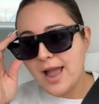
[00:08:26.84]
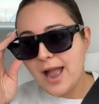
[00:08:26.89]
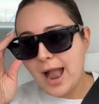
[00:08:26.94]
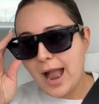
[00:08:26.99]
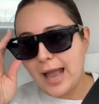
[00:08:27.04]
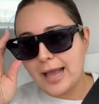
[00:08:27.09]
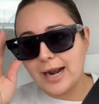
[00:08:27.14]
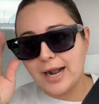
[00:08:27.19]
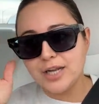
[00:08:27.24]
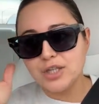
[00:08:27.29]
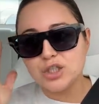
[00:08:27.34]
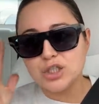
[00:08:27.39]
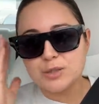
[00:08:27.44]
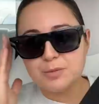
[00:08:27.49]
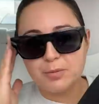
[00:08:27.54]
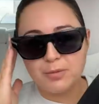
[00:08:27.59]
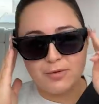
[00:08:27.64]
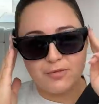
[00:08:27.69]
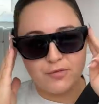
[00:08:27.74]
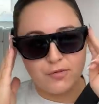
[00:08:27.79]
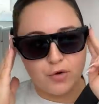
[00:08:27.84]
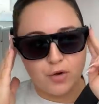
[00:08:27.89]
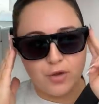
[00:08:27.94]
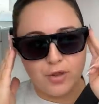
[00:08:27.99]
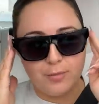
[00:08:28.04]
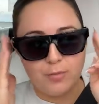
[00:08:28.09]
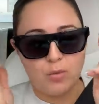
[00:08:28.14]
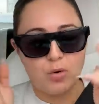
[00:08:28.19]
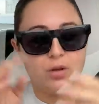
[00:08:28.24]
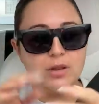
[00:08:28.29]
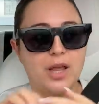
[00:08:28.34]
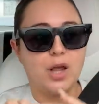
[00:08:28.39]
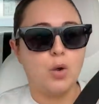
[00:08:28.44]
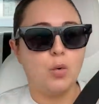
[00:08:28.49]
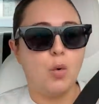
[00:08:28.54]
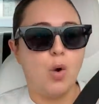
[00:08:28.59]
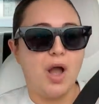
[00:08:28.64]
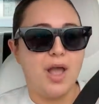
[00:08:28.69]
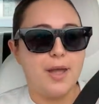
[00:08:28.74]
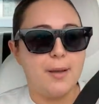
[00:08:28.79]
and I just prefer the more like
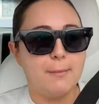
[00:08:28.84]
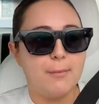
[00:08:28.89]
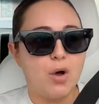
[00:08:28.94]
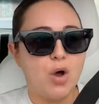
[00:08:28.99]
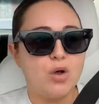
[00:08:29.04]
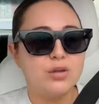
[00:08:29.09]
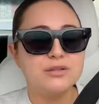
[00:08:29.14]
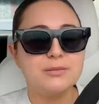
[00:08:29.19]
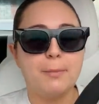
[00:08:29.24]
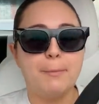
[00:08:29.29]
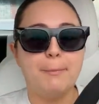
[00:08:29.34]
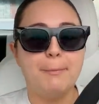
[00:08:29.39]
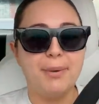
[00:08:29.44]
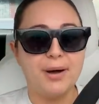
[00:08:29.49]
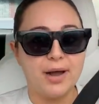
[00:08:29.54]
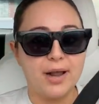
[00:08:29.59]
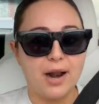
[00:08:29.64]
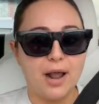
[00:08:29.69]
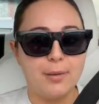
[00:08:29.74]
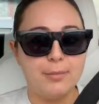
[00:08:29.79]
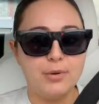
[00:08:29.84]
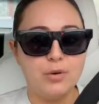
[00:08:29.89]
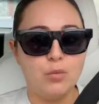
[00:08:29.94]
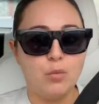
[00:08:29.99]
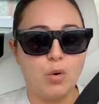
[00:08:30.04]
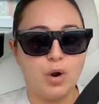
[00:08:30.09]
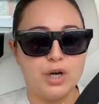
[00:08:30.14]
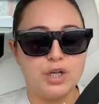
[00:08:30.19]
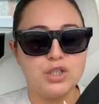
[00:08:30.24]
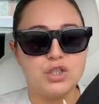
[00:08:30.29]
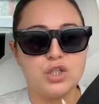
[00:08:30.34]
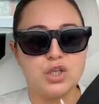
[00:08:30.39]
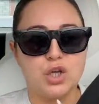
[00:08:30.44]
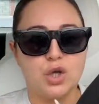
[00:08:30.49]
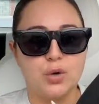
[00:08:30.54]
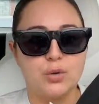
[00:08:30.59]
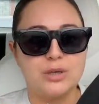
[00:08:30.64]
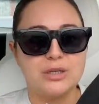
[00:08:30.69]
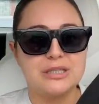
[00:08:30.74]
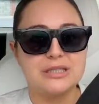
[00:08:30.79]
quiet malls but I've been wanting to
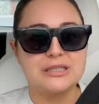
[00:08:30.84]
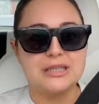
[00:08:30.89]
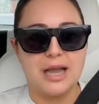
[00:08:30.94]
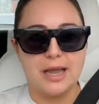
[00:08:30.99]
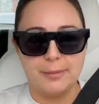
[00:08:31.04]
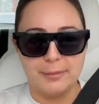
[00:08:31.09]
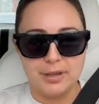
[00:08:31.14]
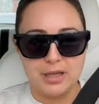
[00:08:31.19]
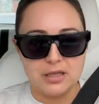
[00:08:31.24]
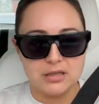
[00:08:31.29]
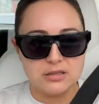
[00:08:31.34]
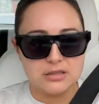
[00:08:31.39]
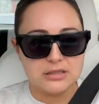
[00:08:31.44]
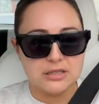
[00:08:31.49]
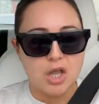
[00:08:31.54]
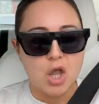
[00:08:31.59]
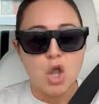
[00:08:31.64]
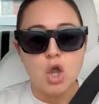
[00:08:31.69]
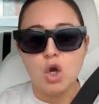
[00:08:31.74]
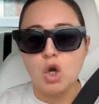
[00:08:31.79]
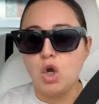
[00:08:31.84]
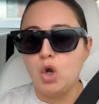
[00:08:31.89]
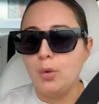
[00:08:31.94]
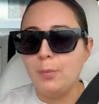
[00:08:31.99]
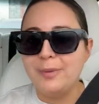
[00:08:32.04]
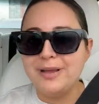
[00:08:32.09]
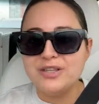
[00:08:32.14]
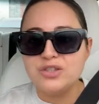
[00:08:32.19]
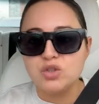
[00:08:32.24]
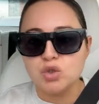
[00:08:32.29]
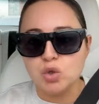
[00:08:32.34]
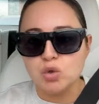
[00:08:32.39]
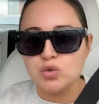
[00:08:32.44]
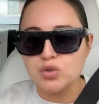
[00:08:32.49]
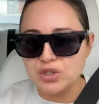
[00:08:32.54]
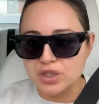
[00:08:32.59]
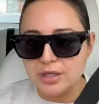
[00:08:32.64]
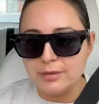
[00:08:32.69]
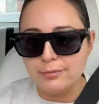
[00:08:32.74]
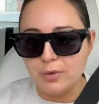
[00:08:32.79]
go to Simon's Le Maison
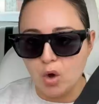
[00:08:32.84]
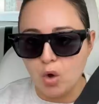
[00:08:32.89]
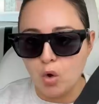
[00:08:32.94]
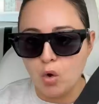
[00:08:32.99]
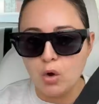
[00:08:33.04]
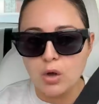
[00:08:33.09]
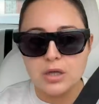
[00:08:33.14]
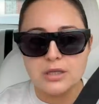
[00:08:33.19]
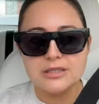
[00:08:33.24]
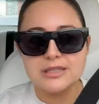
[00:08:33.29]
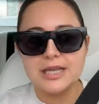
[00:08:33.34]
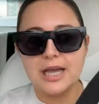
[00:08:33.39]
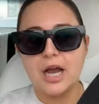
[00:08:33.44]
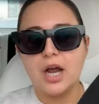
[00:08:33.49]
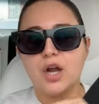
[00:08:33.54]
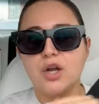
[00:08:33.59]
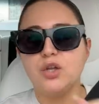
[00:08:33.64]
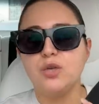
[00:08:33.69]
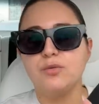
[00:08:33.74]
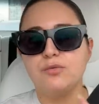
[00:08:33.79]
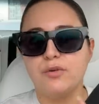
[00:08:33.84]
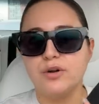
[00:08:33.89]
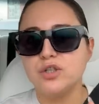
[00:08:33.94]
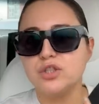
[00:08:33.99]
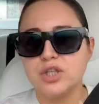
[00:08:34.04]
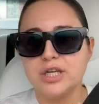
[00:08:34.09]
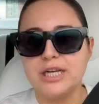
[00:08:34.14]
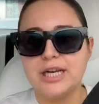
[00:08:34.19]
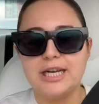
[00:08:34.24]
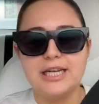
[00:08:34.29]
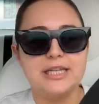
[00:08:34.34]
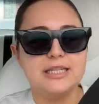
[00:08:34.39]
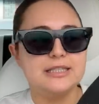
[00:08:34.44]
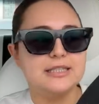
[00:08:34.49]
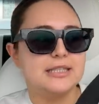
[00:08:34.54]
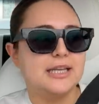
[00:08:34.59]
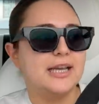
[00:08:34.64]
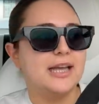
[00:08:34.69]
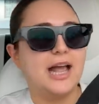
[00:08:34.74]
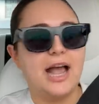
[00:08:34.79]
Simon. Is that how you French Canadians
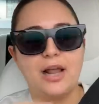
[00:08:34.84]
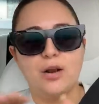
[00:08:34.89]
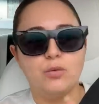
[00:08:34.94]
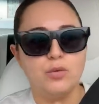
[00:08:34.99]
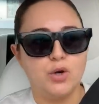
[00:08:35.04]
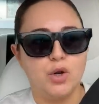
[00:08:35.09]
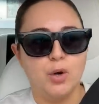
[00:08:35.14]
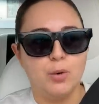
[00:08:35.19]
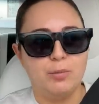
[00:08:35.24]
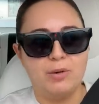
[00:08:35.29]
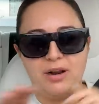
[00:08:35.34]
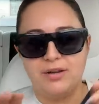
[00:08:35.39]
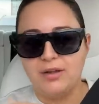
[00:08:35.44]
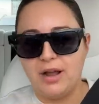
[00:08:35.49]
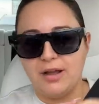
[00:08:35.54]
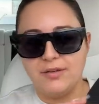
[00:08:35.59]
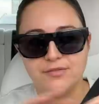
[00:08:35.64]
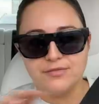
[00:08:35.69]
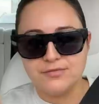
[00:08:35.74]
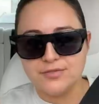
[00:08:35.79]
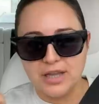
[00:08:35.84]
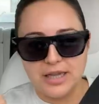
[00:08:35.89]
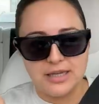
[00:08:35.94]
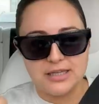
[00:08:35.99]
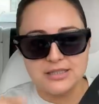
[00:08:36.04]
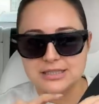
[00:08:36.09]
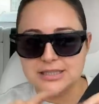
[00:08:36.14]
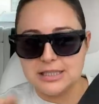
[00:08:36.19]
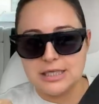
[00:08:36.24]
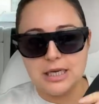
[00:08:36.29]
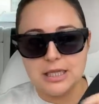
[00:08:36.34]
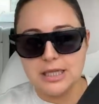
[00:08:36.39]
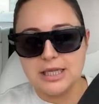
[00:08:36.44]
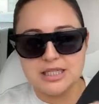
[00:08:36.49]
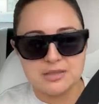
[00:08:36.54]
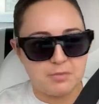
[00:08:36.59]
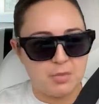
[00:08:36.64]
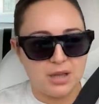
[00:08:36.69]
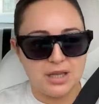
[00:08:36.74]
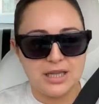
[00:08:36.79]
say it? I don't know, but I, have like seen it like
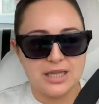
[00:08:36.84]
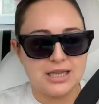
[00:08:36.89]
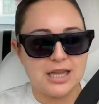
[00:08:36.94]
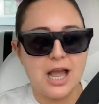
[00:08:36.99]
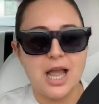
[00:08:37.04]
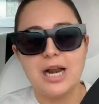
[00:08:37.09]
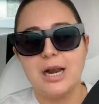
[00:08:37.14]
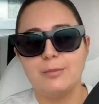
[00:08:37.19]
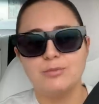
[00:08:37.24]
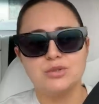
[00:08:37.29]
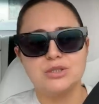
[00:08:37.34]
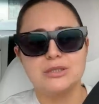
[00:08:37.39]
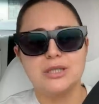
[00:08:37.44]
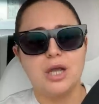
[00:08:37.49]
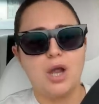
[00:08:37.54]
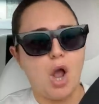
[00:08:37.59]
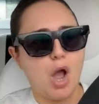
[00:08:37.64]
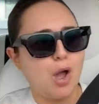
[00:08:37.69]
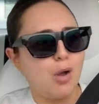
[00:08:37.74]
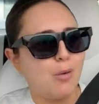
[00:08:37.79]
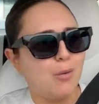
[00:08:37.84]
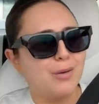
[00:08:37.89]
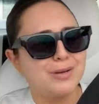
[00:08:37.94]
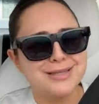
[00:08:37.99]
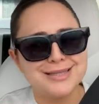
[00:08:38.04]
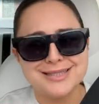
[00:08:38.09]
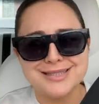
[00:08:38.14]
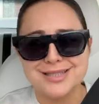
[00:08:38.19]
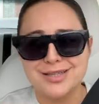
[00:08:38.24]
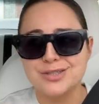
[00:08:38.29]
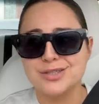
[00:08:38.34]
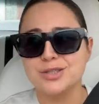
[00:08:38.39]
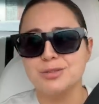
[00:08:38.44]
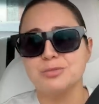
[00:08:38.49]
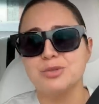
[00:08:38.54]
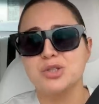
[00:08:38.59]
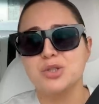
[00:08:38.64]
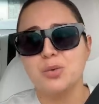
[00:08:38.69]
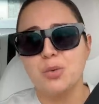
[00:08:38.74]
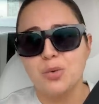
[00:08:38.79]
spelled like that, and I'm just like, oh, it sounds so
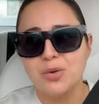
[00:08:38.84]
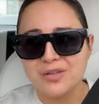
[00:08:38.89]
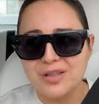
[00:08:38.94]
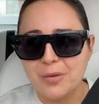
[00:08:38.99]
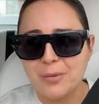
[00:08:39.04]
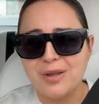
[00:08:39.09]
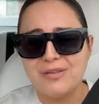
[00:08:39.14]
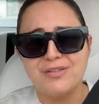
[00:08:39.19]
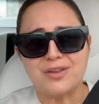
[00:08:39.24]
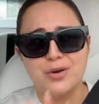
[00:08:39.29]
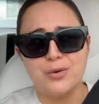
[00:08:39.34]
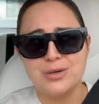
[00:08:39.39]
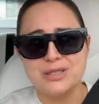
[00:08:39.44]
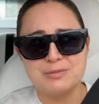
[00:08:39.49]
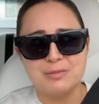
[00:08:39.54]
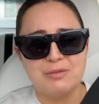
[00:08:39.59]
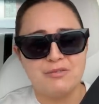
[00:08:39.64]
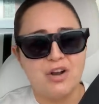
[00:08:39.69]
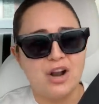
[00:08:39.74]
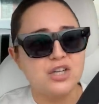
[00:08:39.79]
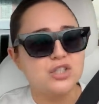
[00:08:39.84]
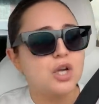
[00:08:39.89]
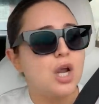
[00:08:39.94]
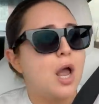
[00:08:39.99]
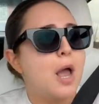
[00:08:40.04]
much cooler that way if I knew how to speak French,